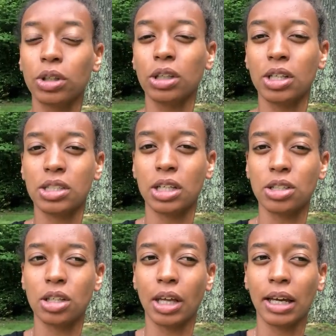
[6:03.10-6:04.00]
really listening
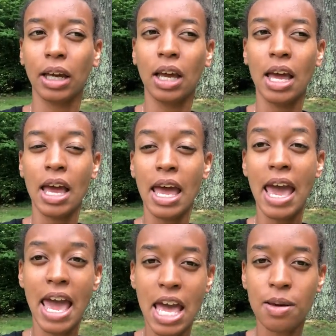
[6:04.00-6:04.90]
to like
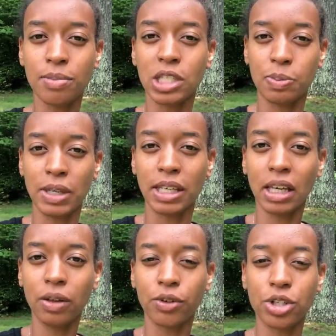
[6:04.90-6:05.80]
him
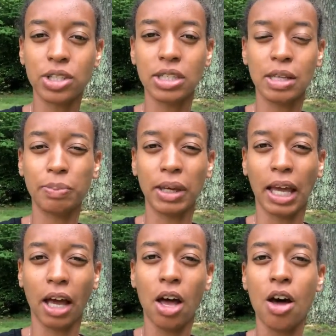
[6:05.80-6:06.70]
speaking versus it
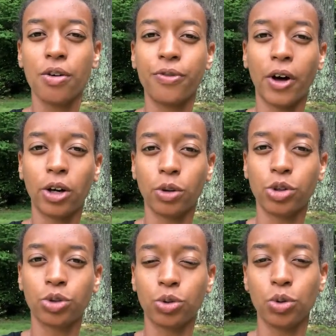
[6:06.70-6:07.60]
being
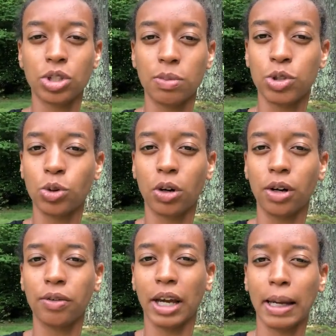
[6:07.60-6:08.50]
funneled through some sort
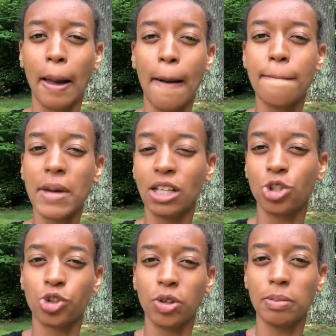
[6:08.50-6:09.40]
of like
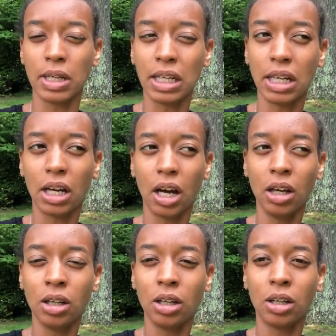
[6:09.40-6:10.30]
mainstream media
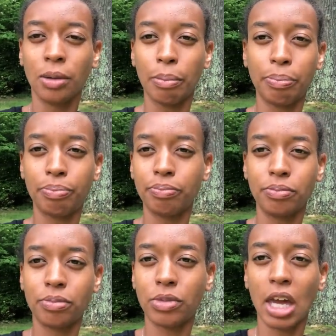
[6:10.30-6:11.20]

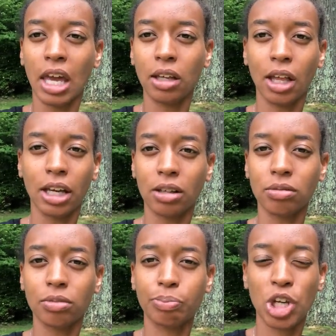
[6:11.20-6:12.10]
thing, like
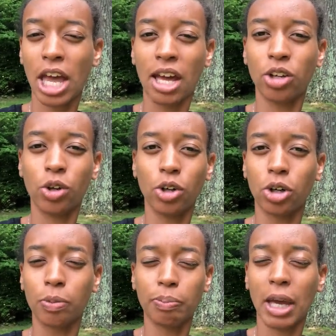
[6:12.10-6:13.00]
channel
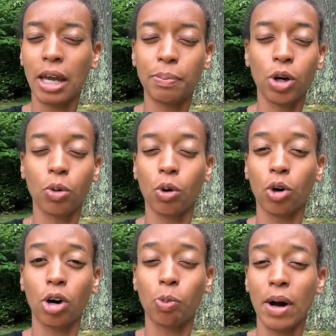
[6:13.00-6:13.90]
or paper
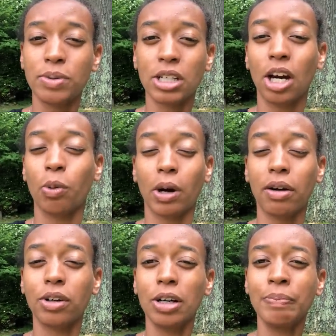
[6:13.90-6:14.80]
or website or
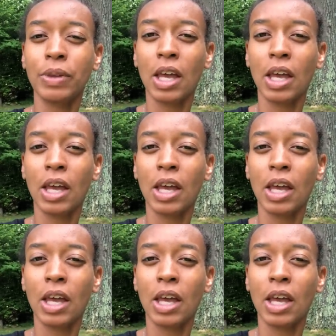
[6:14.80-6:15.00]
whatever.